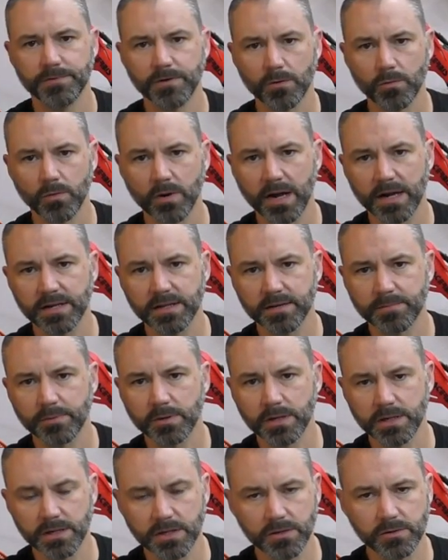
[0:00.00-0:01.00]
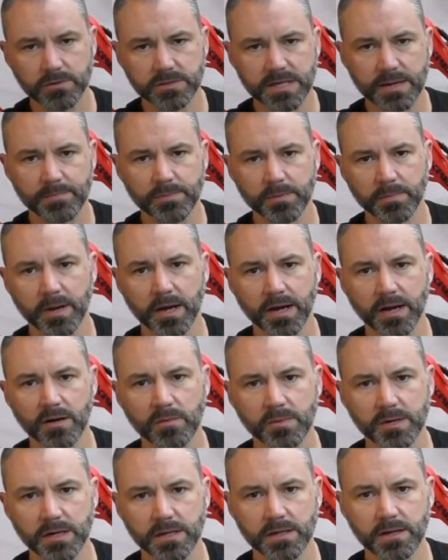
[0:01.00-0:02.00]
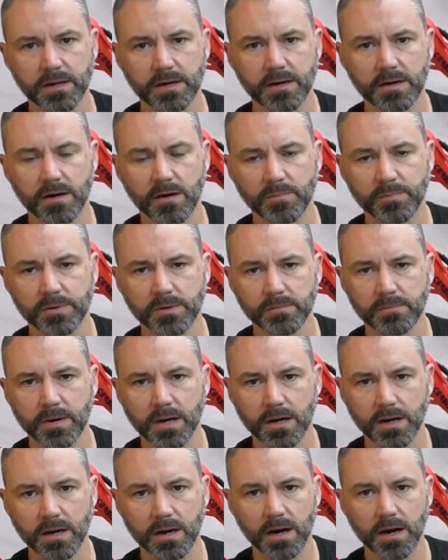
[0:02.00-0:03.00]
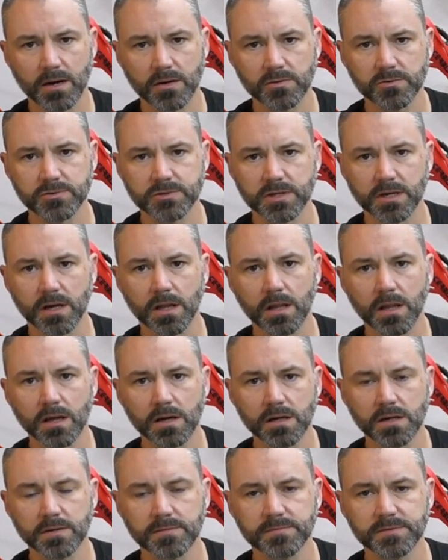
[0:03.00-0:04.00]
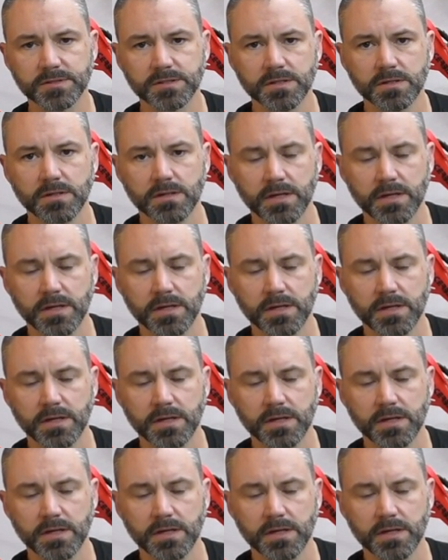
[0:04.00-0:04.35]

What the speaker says: So what I typically do is I put my helmet in there, I'll put my goggles and gloves